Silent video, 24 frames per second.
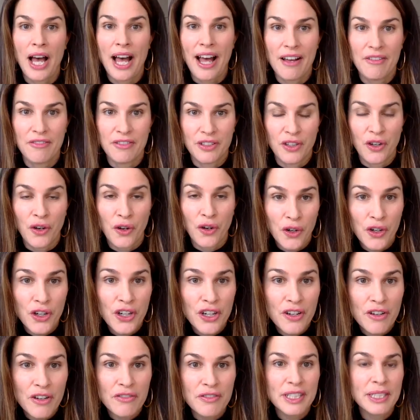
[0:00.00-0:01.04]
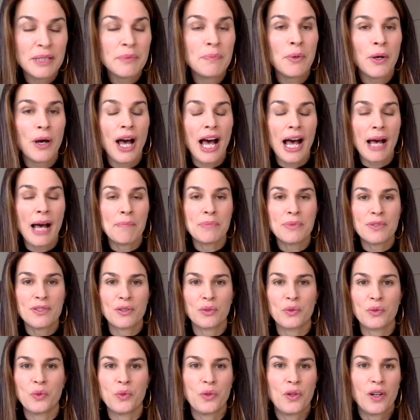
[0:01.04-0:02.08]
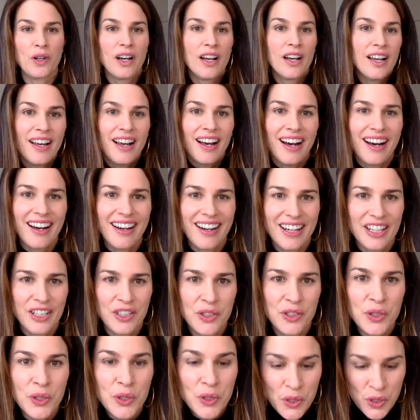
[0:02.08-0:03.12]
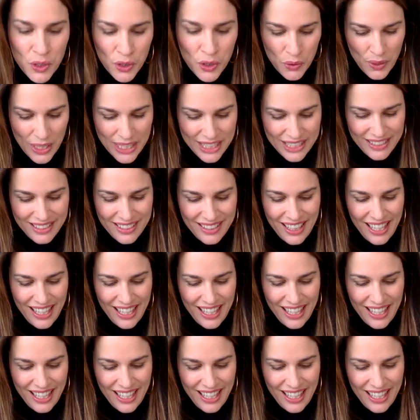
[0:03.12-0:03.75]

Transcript: haven't heard of it perhaps or are new to it.